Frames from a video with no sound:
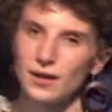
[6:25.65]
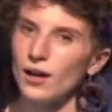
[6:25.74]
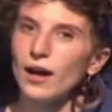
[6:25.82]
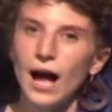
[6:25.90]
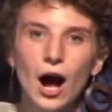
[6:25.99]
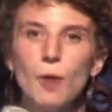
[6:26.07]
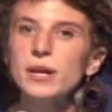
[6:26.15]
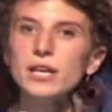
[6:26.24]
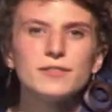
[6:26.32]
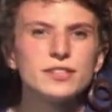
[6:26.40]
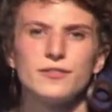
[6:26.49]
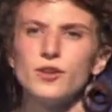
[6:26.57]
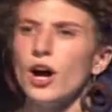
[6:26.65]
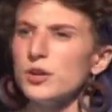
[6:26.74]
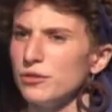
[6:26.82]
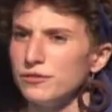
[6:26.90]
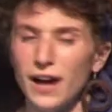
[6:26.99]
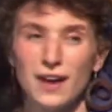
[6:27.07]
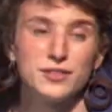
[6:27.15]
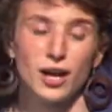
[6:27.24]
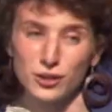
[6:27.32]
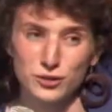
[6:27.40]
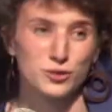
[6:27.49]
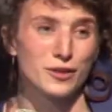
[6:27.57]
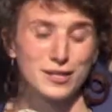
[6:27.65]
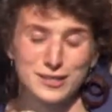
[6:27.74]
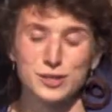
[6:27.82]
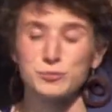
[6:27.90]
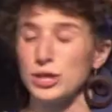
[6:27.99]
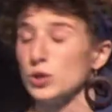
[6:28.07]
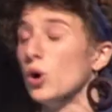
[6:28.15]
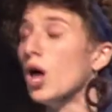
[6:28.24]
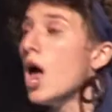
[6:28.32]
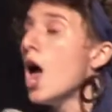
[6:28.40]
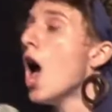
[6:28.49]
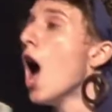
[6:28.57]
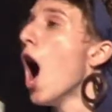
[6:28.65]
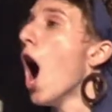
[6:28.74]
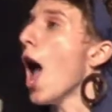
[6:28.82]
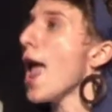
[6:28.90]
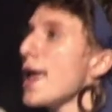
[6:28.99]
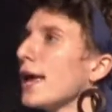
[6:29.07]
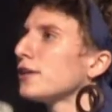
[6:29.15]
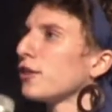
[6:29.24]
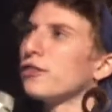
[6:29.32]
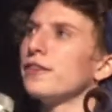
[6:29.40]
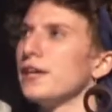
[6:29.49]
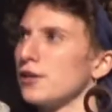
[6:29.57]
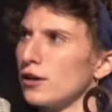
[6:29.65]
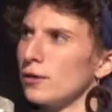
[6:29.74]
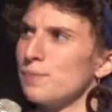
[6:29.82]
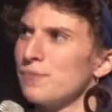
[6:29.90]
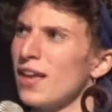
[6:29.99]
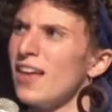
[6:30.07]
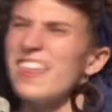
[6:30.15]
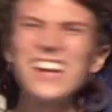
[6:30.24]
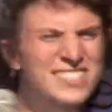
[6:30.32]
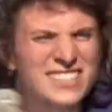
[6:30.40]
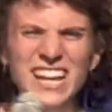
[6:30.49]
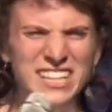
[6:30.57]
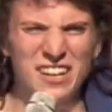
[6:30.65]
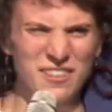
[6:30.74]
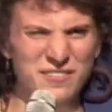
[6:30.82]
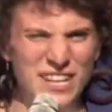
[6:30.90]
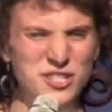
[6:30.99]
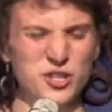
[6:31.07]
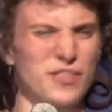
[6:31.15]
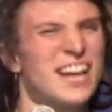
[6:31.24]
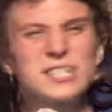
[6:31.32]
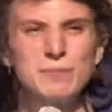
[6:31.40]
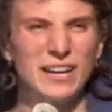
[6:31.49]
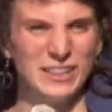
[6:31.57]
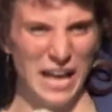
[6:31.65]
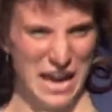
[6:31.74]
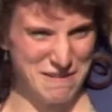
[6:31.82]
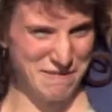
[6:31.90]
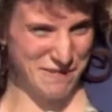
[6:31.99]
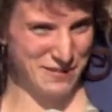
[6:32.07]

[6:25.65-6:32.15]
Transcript: how many of us have gone to a $5 store? That sounds pretty cool and a theater. That's not an adventure, that's my life.